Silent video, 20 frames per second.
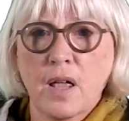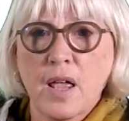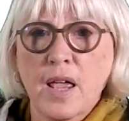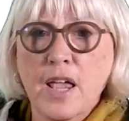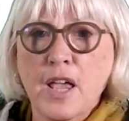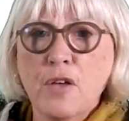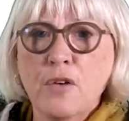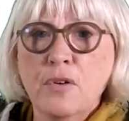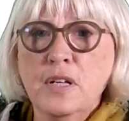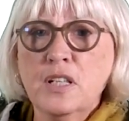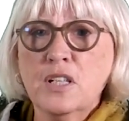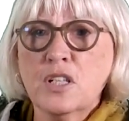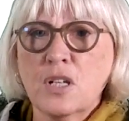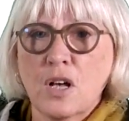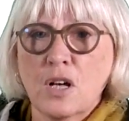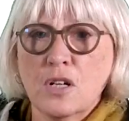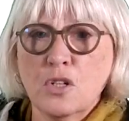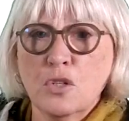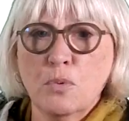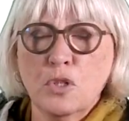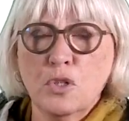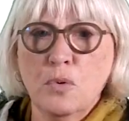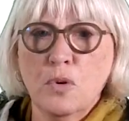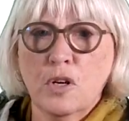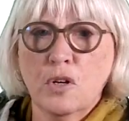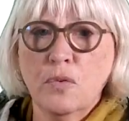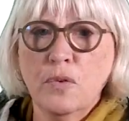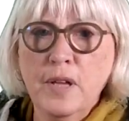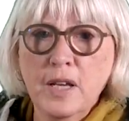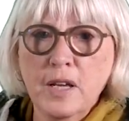Here you discuss what you
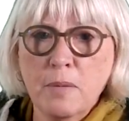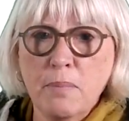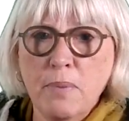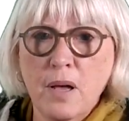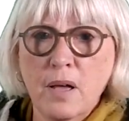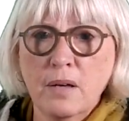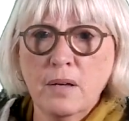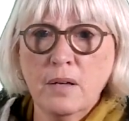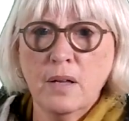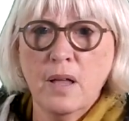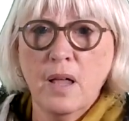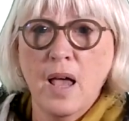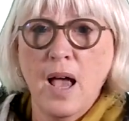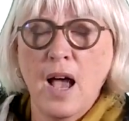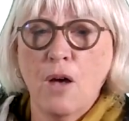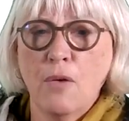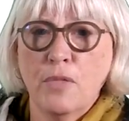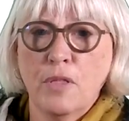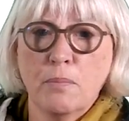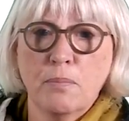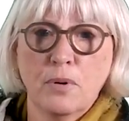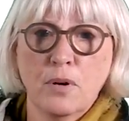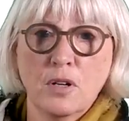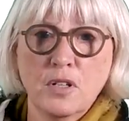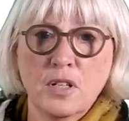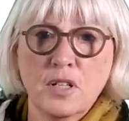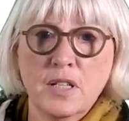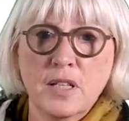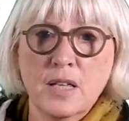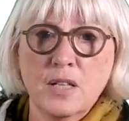agreed upon, how the
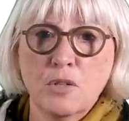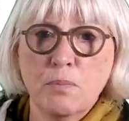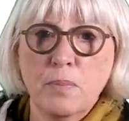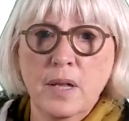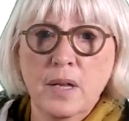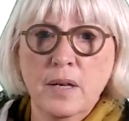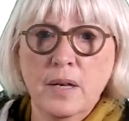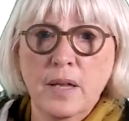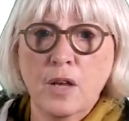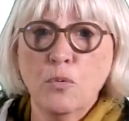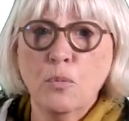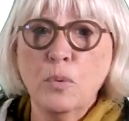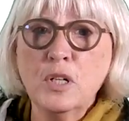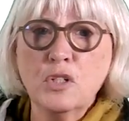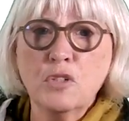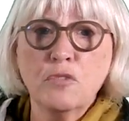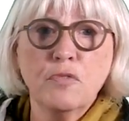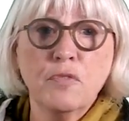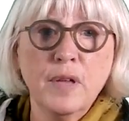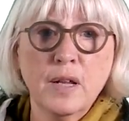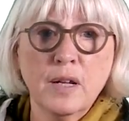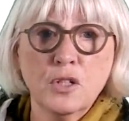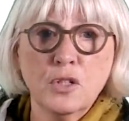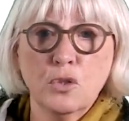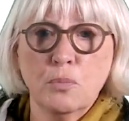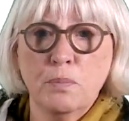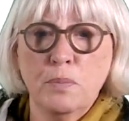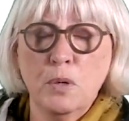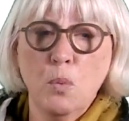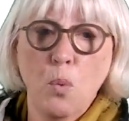process has been, and which field
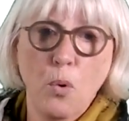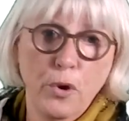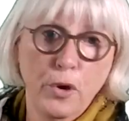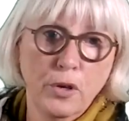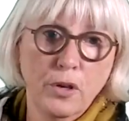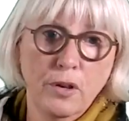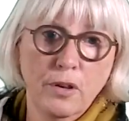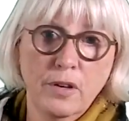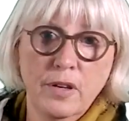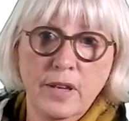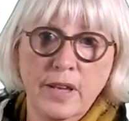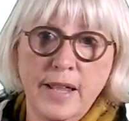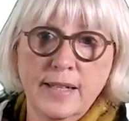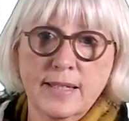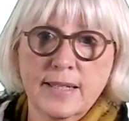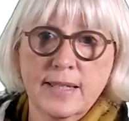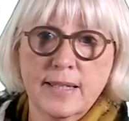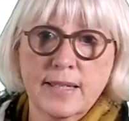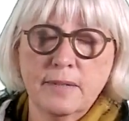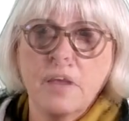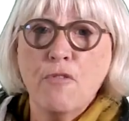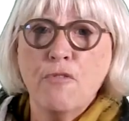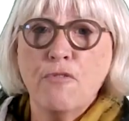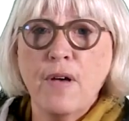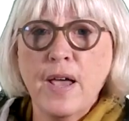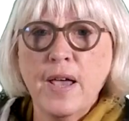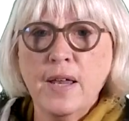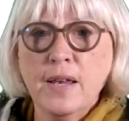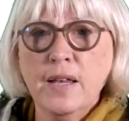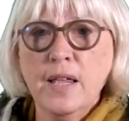should be worked on next.
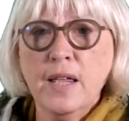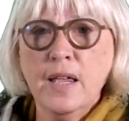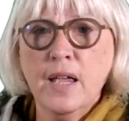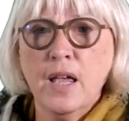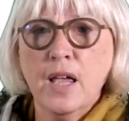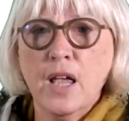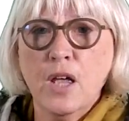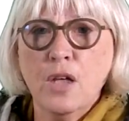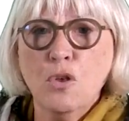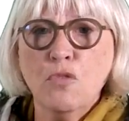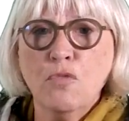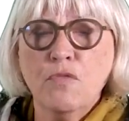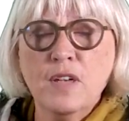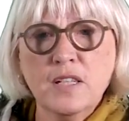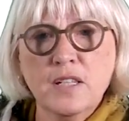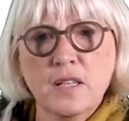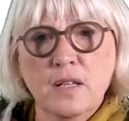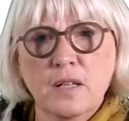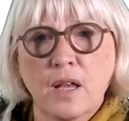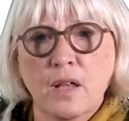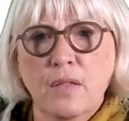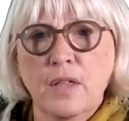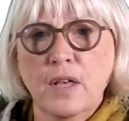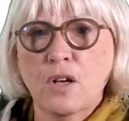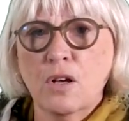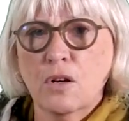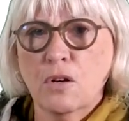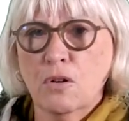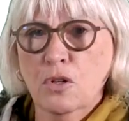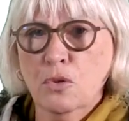Finally, you visit the
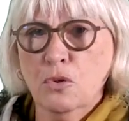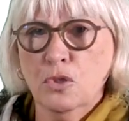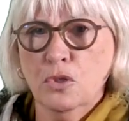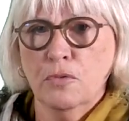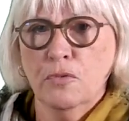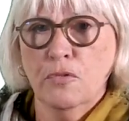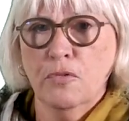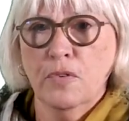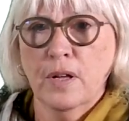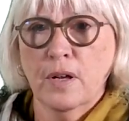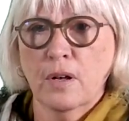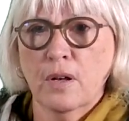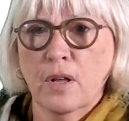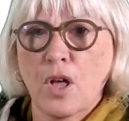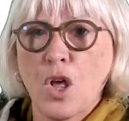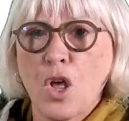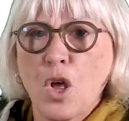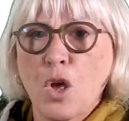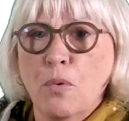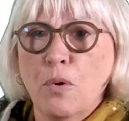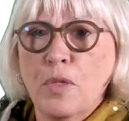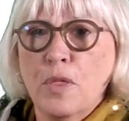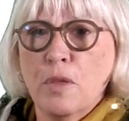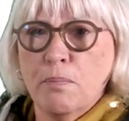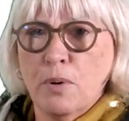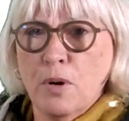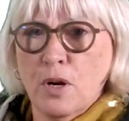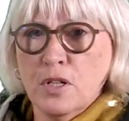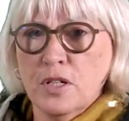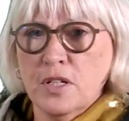conclusion field where the
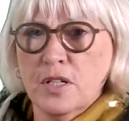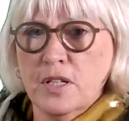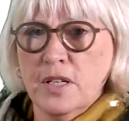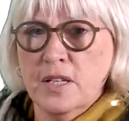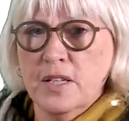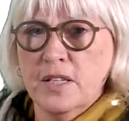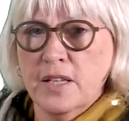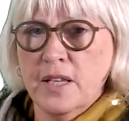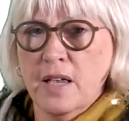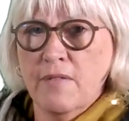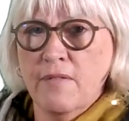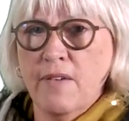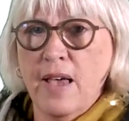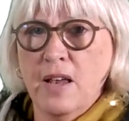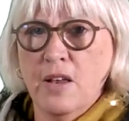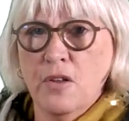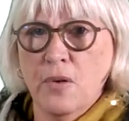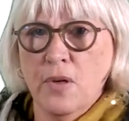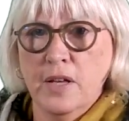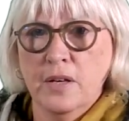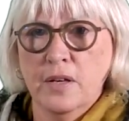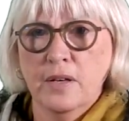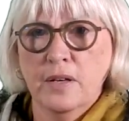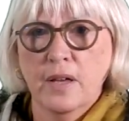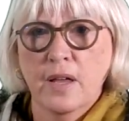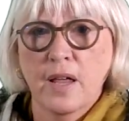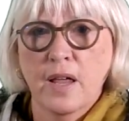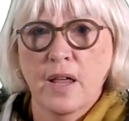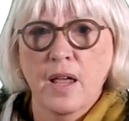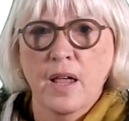process is evaluated
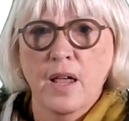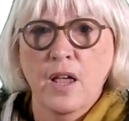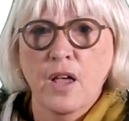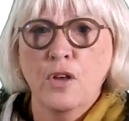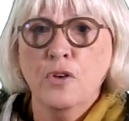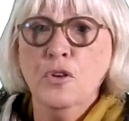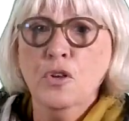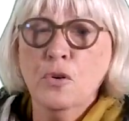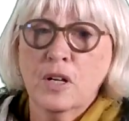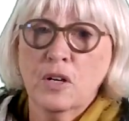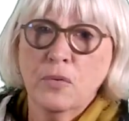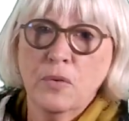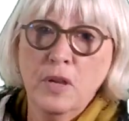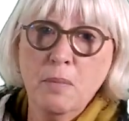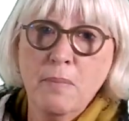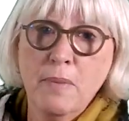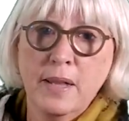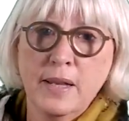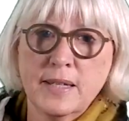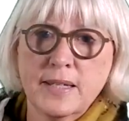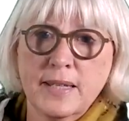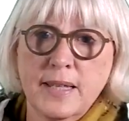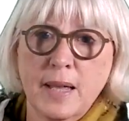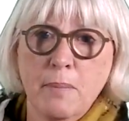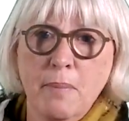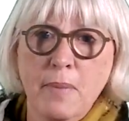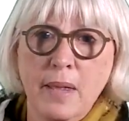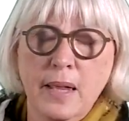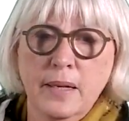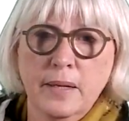and new agreements are
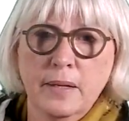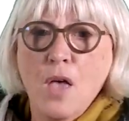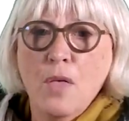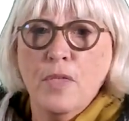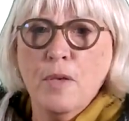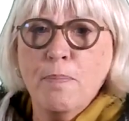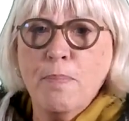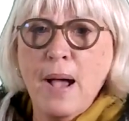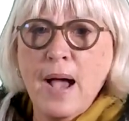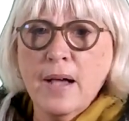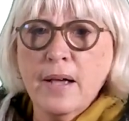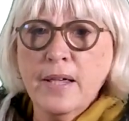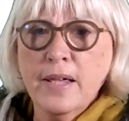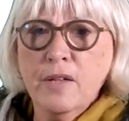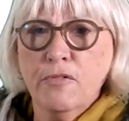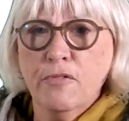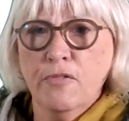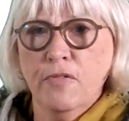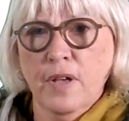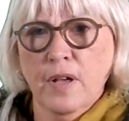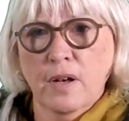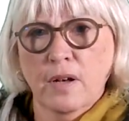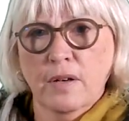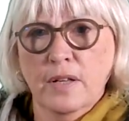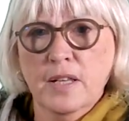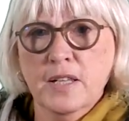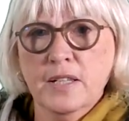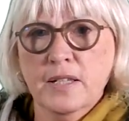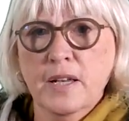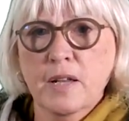made. The parking field
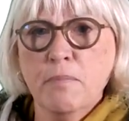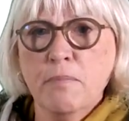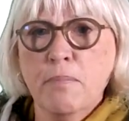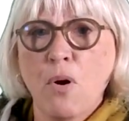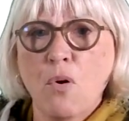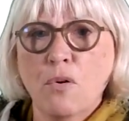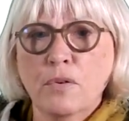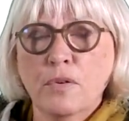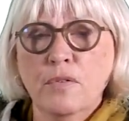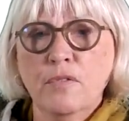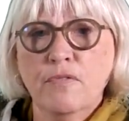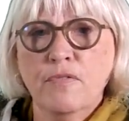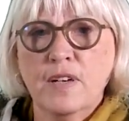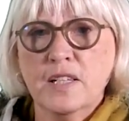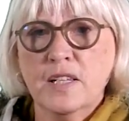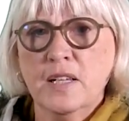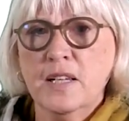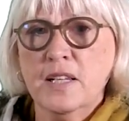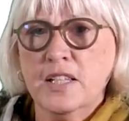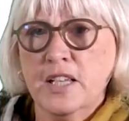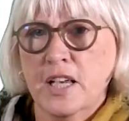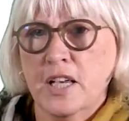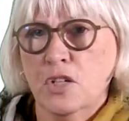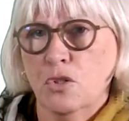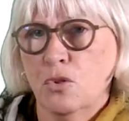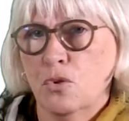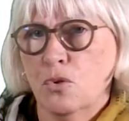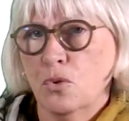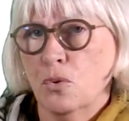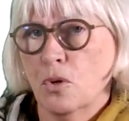is an important
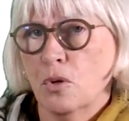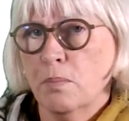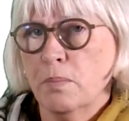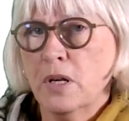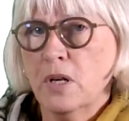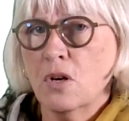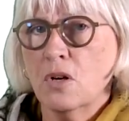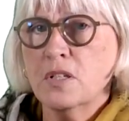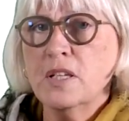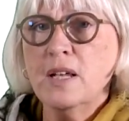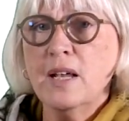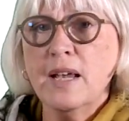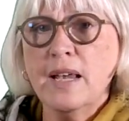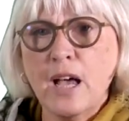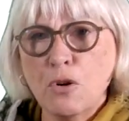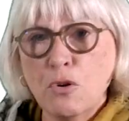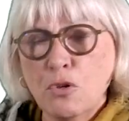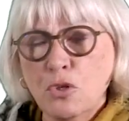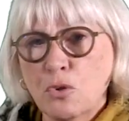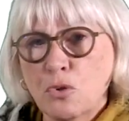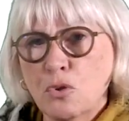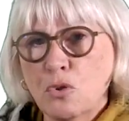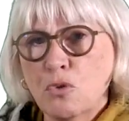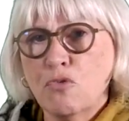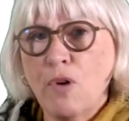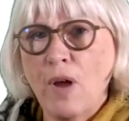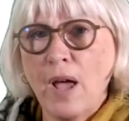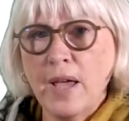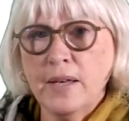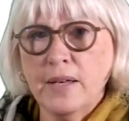facilitation tool because it allows you to
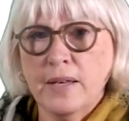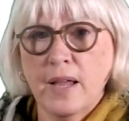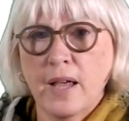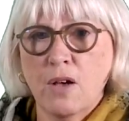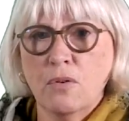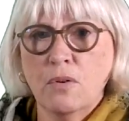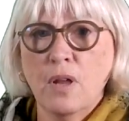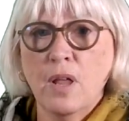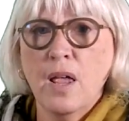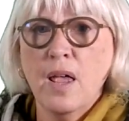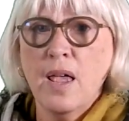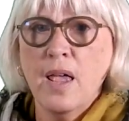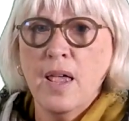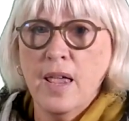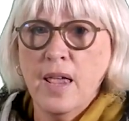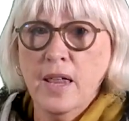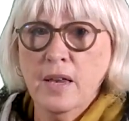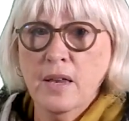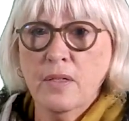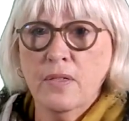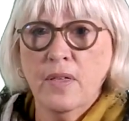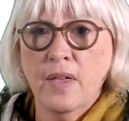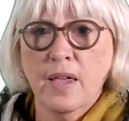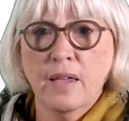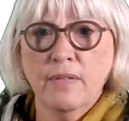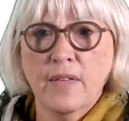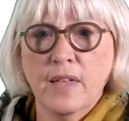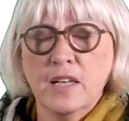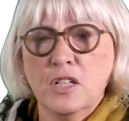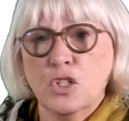write down
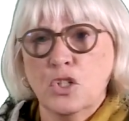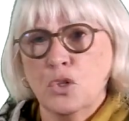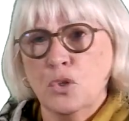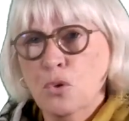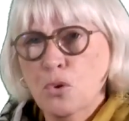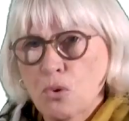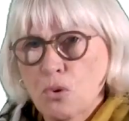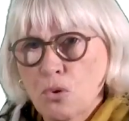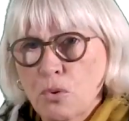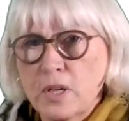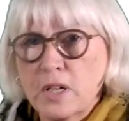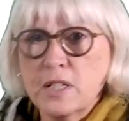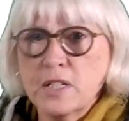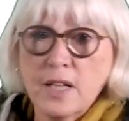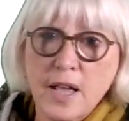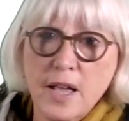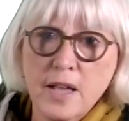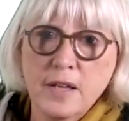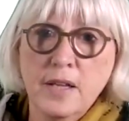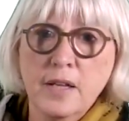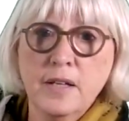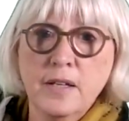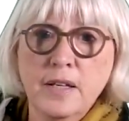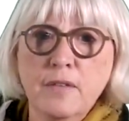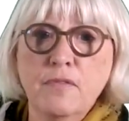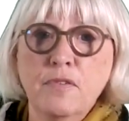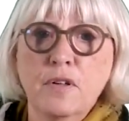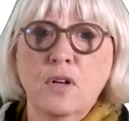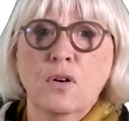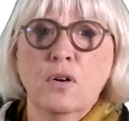anything that is new, exciting,
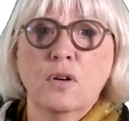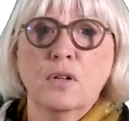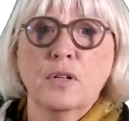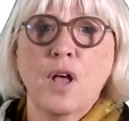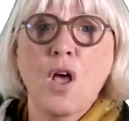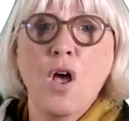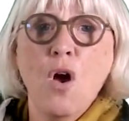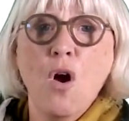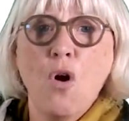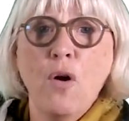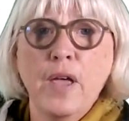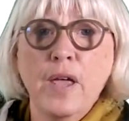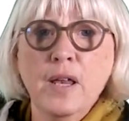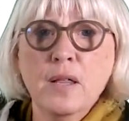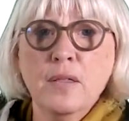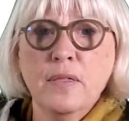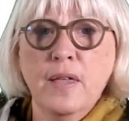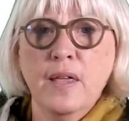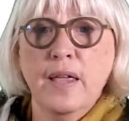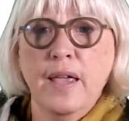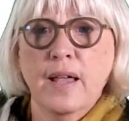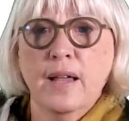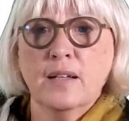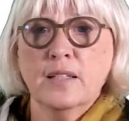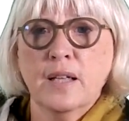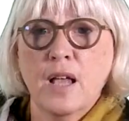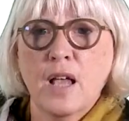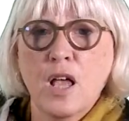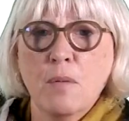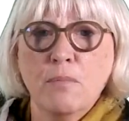difficult, or anything
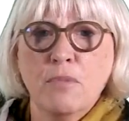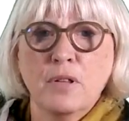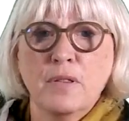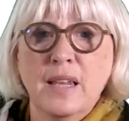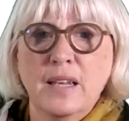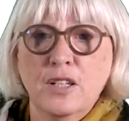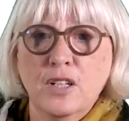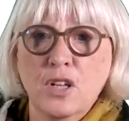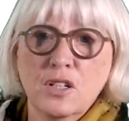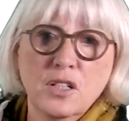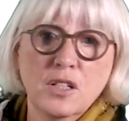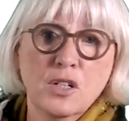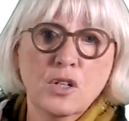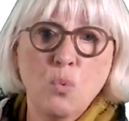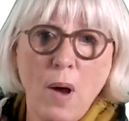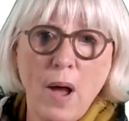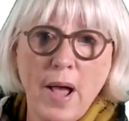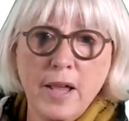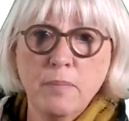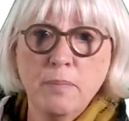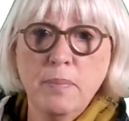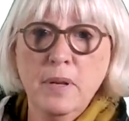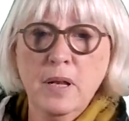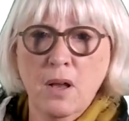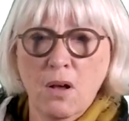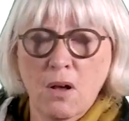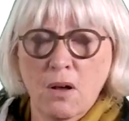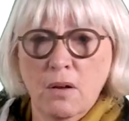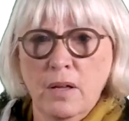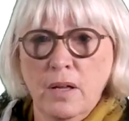else, but that doesn't quite
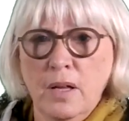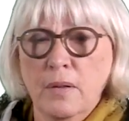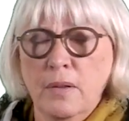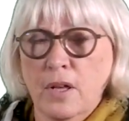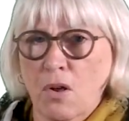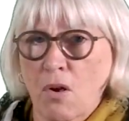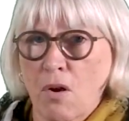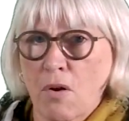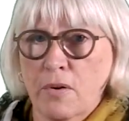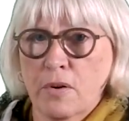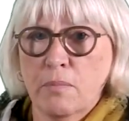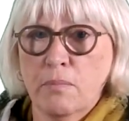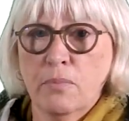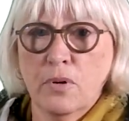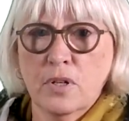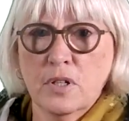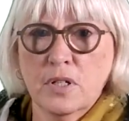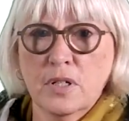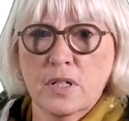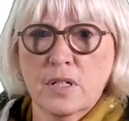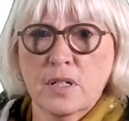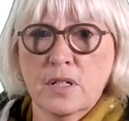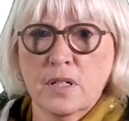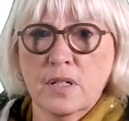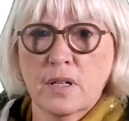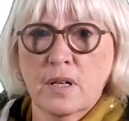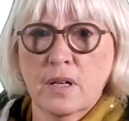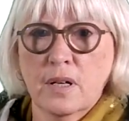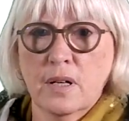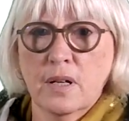belong in the current process.
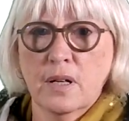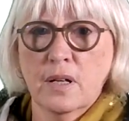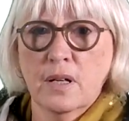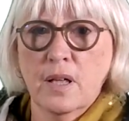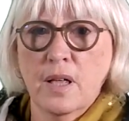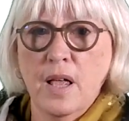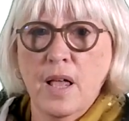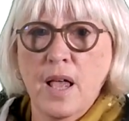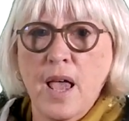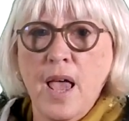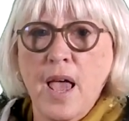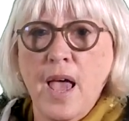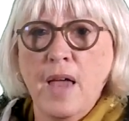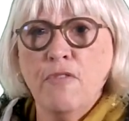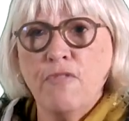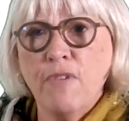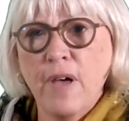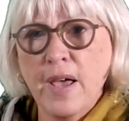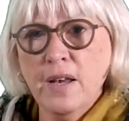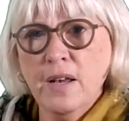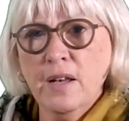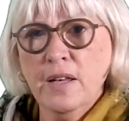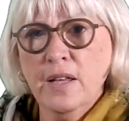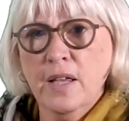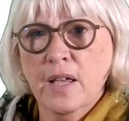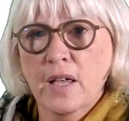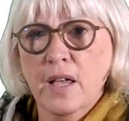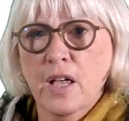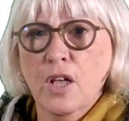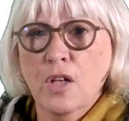And finally,
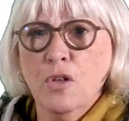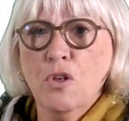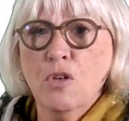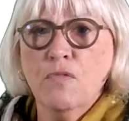you're